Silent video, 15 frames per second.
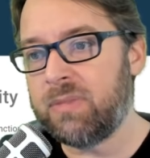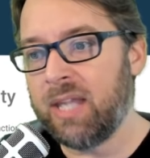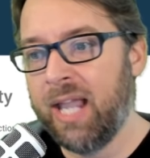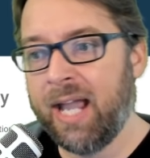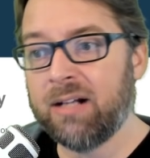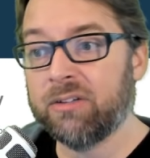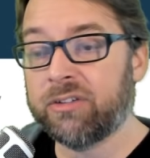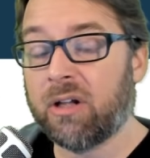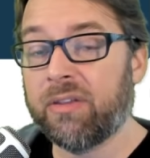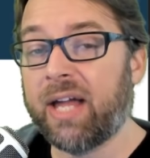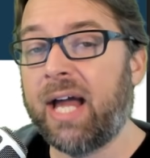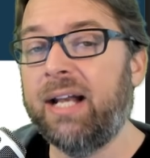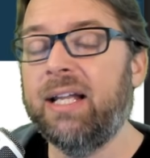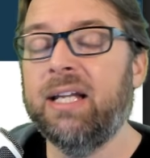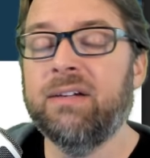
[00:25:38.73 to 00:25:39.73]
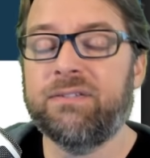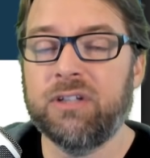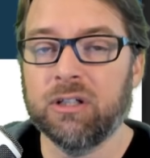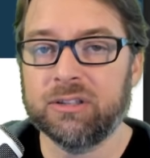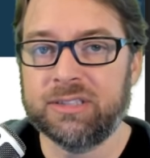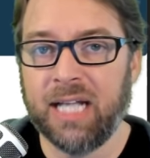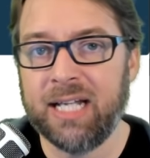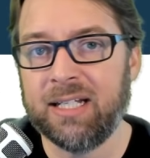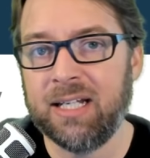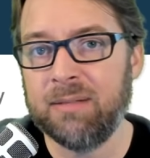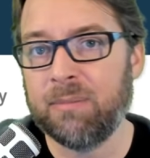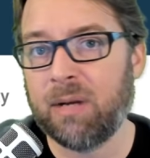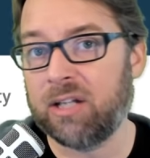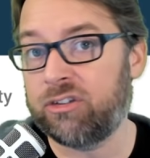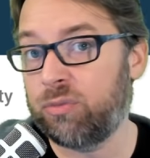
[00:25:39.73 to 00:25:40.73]
handles all that. If you're taking
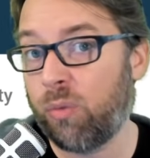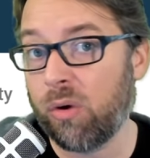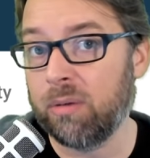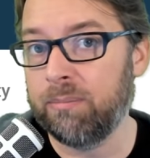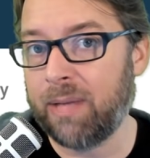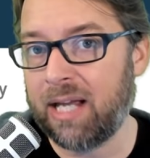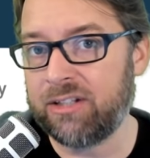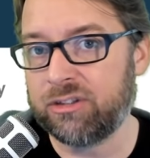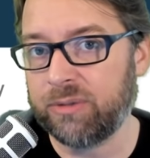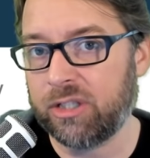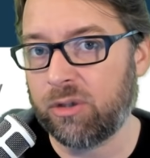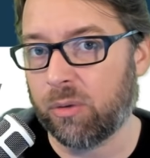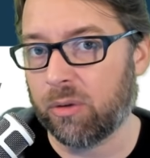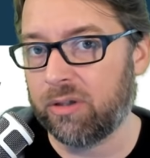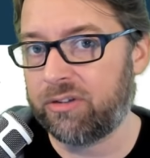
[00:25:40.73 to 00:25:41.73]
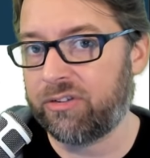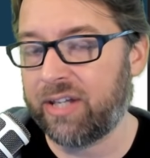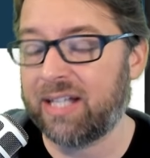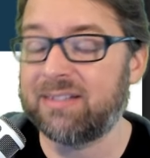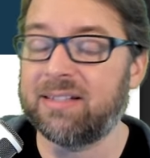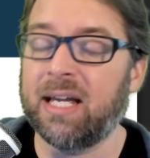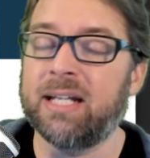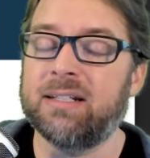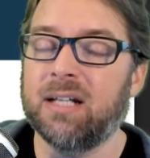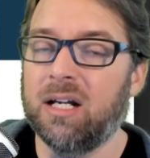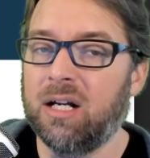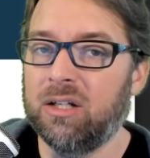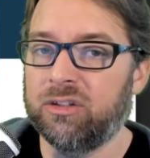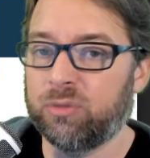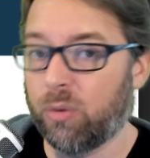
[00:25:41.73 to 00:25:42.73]
my Swarm Mastery course, that's at
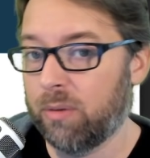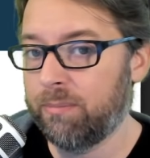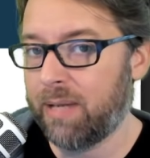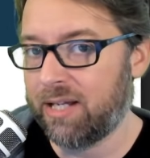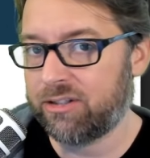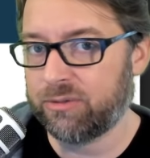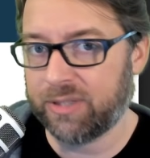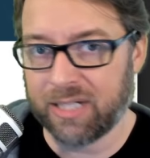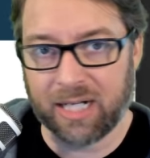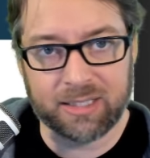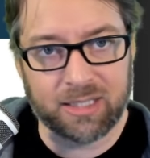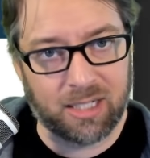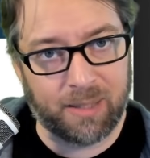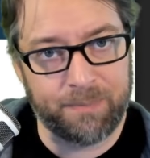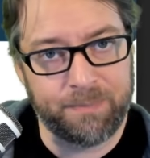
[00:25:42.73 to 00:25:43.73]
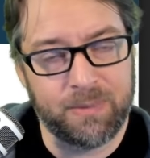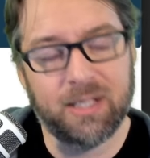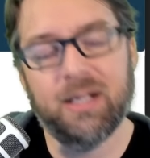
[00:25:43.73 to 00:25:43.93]
swarmmastery.com,